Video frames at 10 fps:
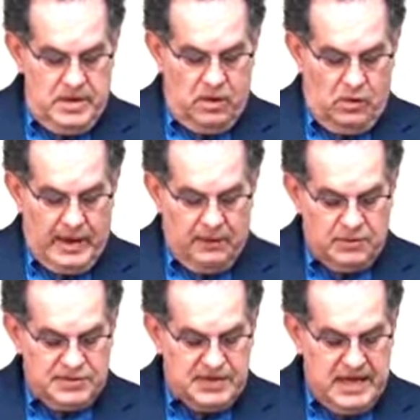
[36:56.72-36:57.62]
Behold, I
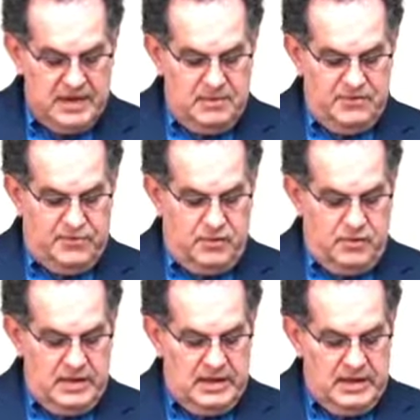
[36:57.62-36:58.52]
will stand
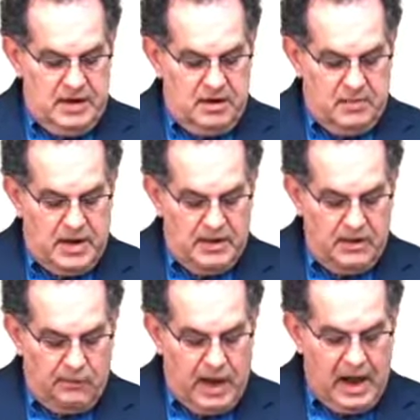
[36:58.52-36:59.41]
before thee there
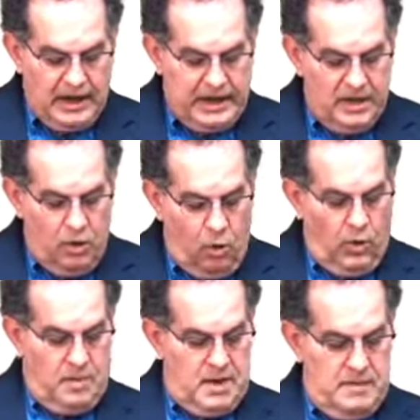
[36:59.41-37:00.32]
upon the rock in
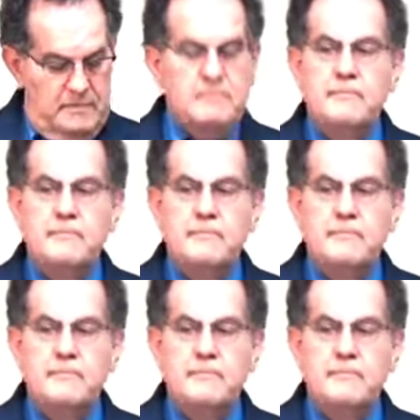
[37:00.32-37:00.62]
Horeb.